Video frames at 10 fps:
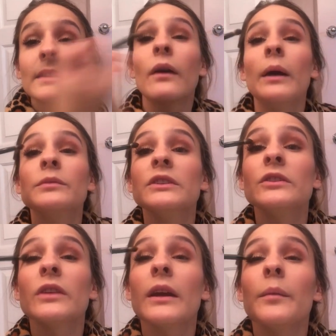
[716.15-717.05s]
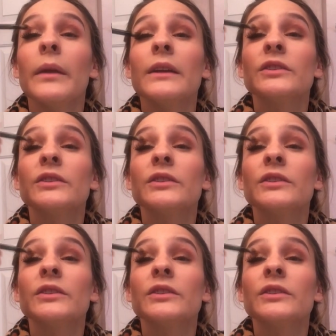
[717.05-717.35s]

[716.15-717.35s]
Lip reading: so I'm just trying to make